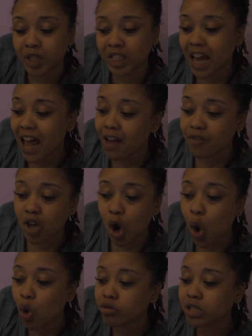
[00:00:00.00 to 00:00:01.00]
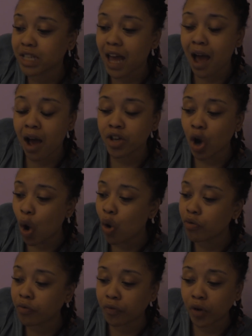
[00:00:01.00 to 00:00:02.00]
have your own style, your
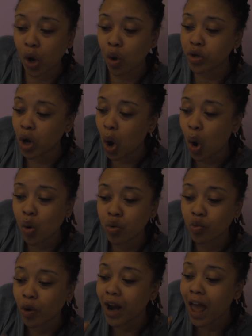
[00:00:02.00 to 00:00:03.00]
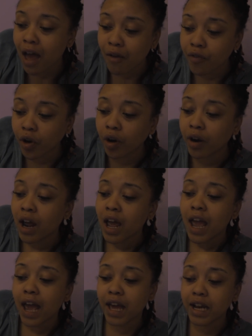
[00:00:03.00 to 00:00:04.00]
own flow, your own whatever,
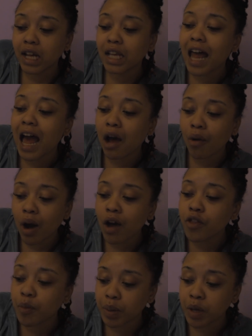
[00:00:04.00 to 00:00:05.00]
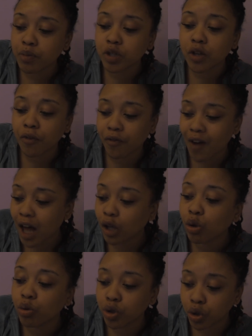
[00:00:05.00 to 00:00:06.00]
and allow other people to
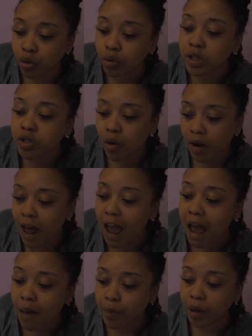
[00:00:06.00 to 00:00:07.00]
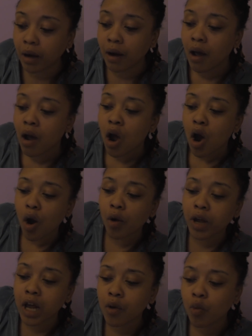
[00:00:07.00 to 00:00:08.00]
follow you. It's going to happen.
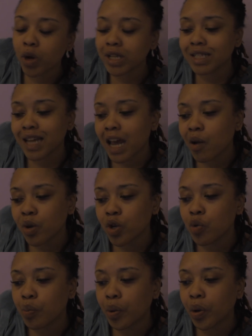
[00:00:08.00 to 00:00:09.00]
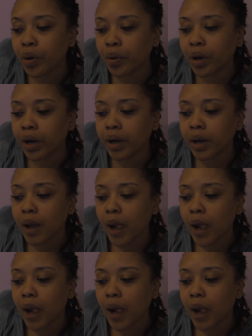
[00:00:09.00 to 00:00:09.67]
Okay, what day were you born on?